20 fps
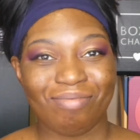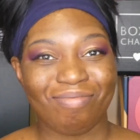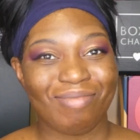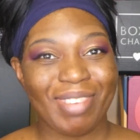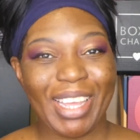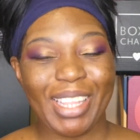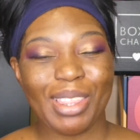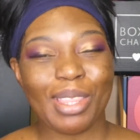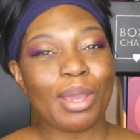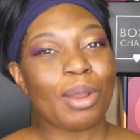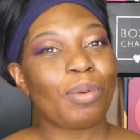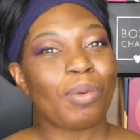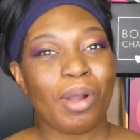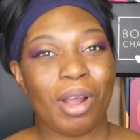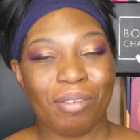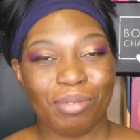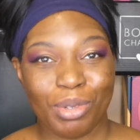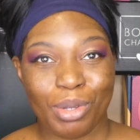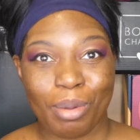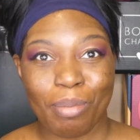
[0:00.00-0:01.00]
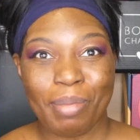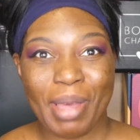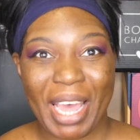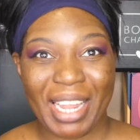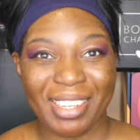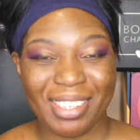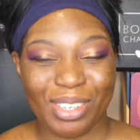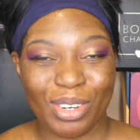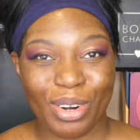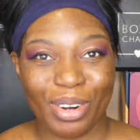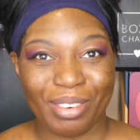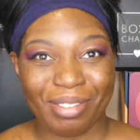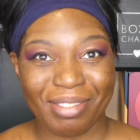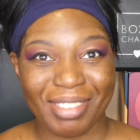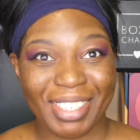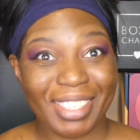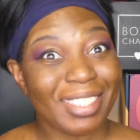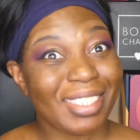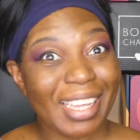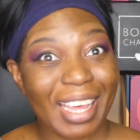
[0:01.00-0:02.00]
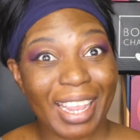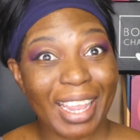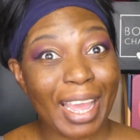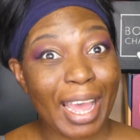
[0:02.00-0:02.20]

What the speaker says: Right there, we're off to a bad start. Because I